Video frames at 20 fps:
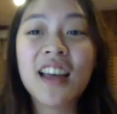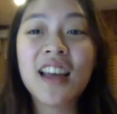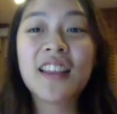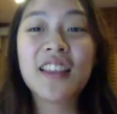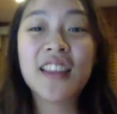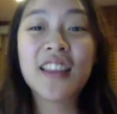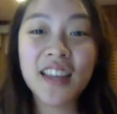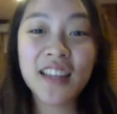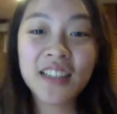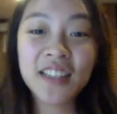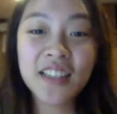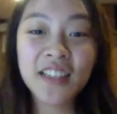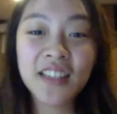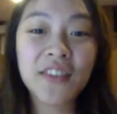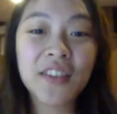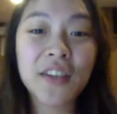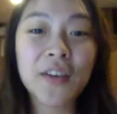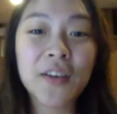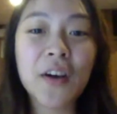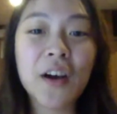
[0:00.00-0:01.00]
the
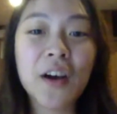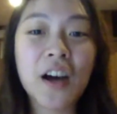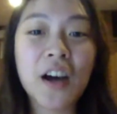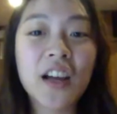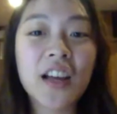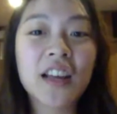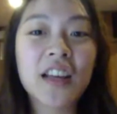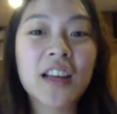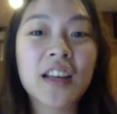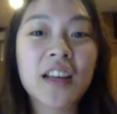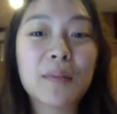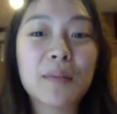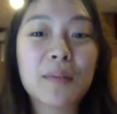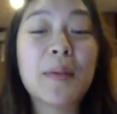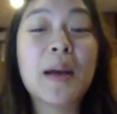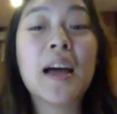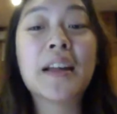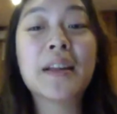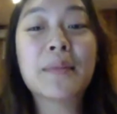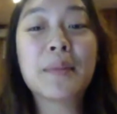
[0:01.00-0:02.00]
interview i
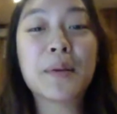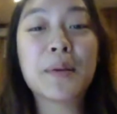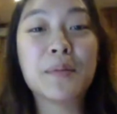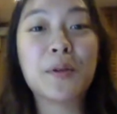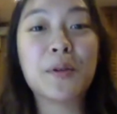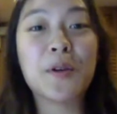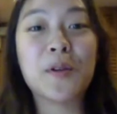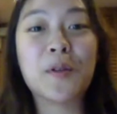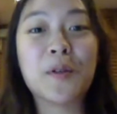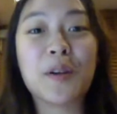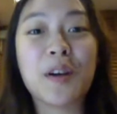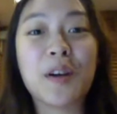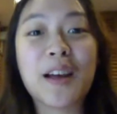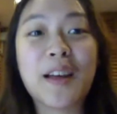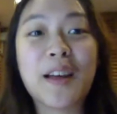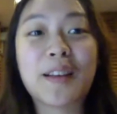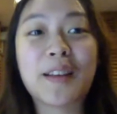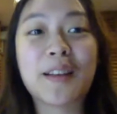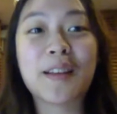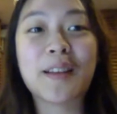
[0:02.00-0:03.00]
prepared a bit more
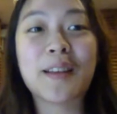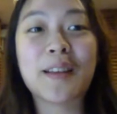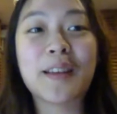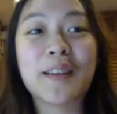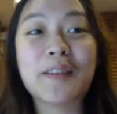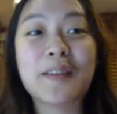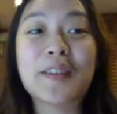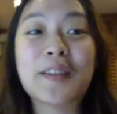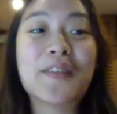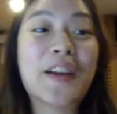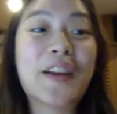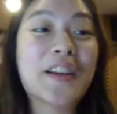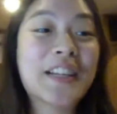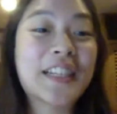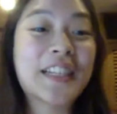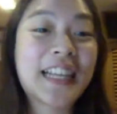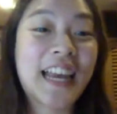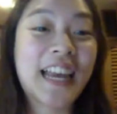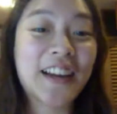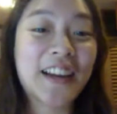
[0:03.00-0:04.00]
and it was very
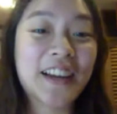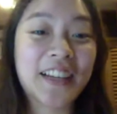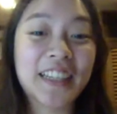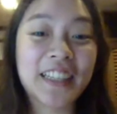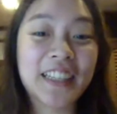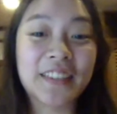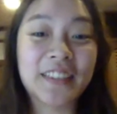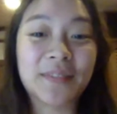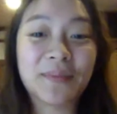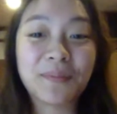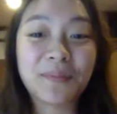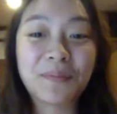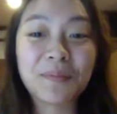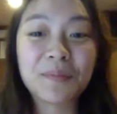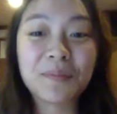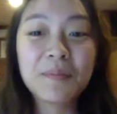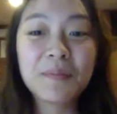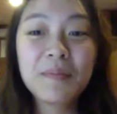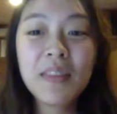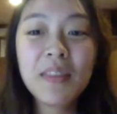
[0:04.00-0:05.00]
scary
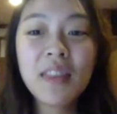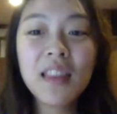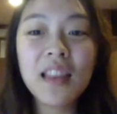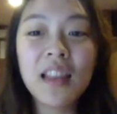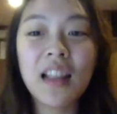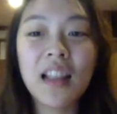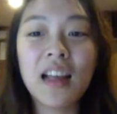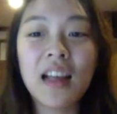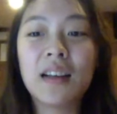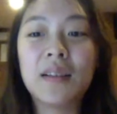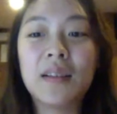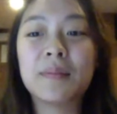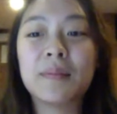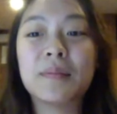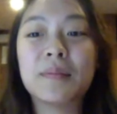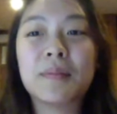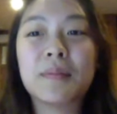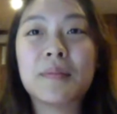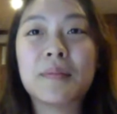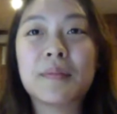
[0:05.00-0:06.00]

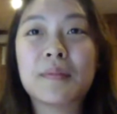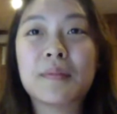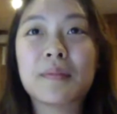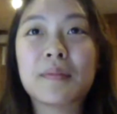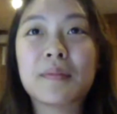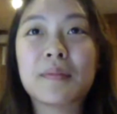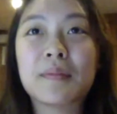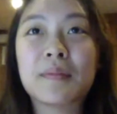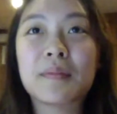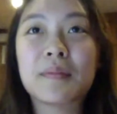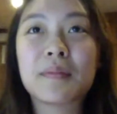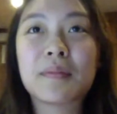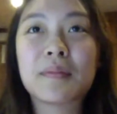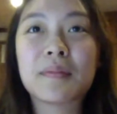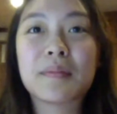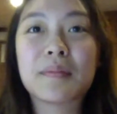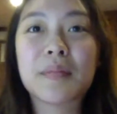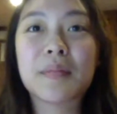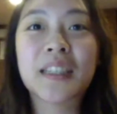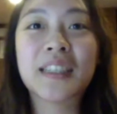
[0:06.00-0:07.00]
um,
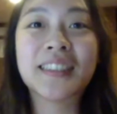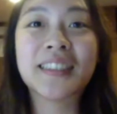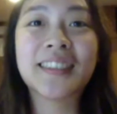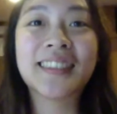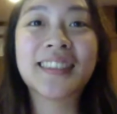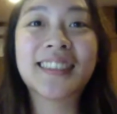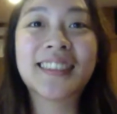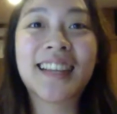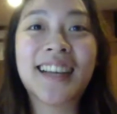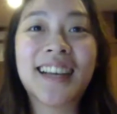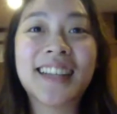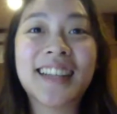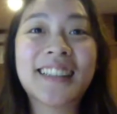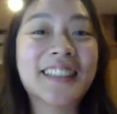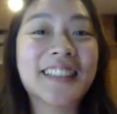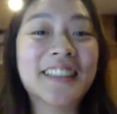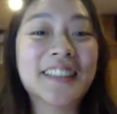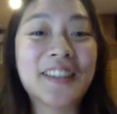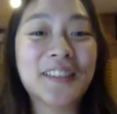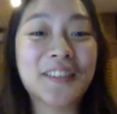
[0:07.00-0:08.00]
because I
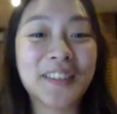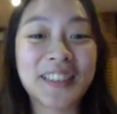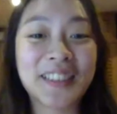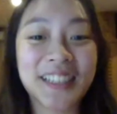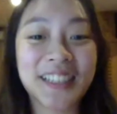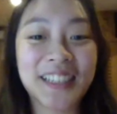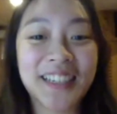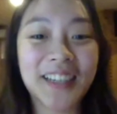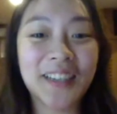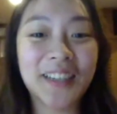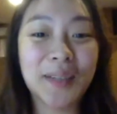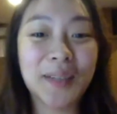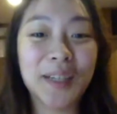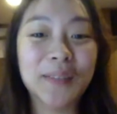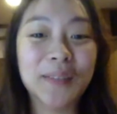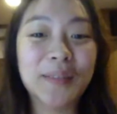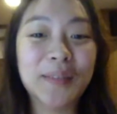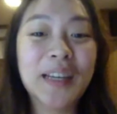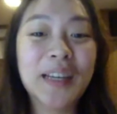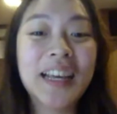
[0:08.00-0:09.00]
didn't know what's going to come
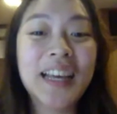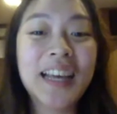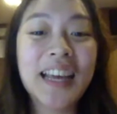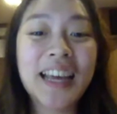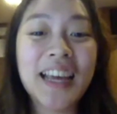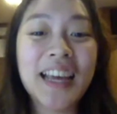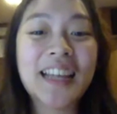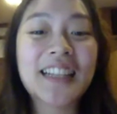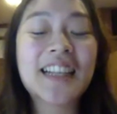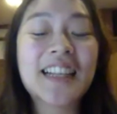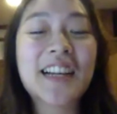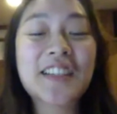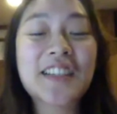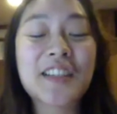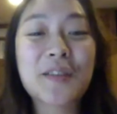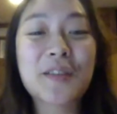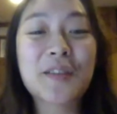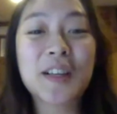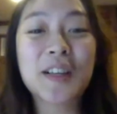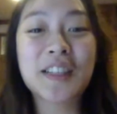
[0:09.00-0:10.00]
up. It's
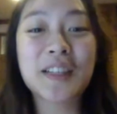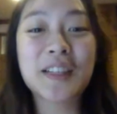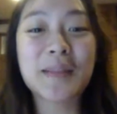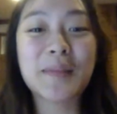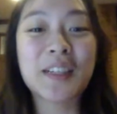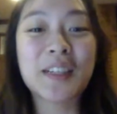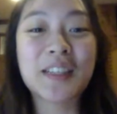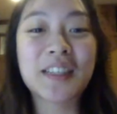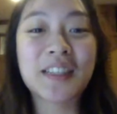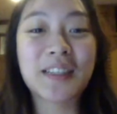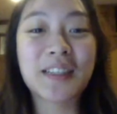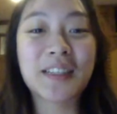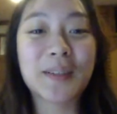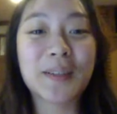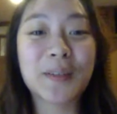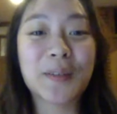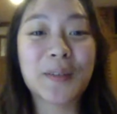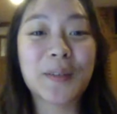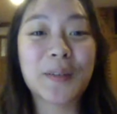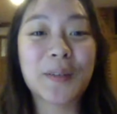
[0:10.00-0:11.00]
actually quite similar
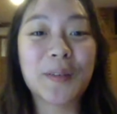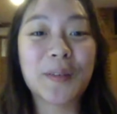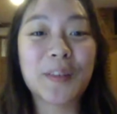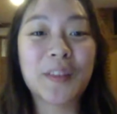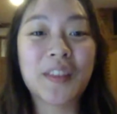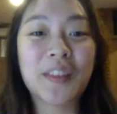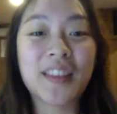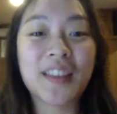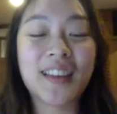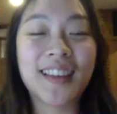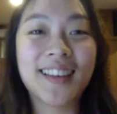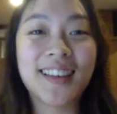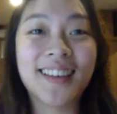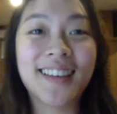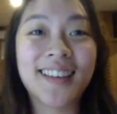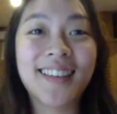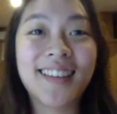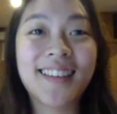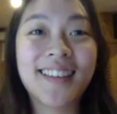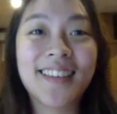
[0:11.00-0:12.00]
to
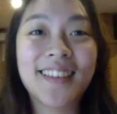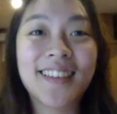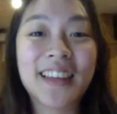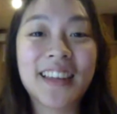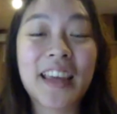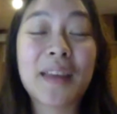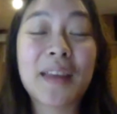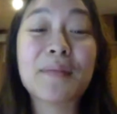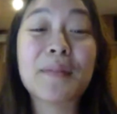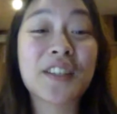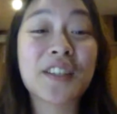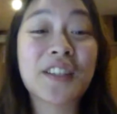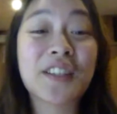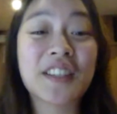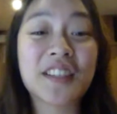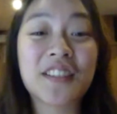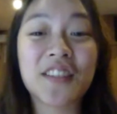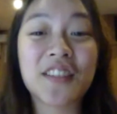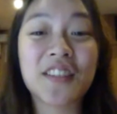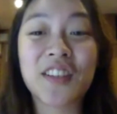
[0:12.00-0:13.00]
the Cambridge
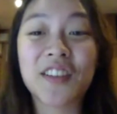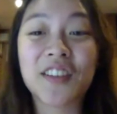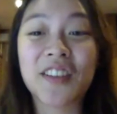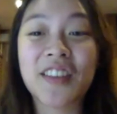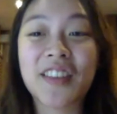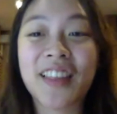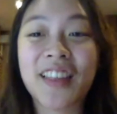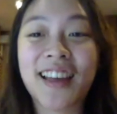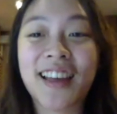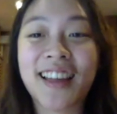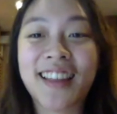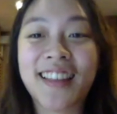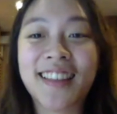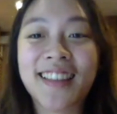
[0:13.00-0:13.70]
interview in that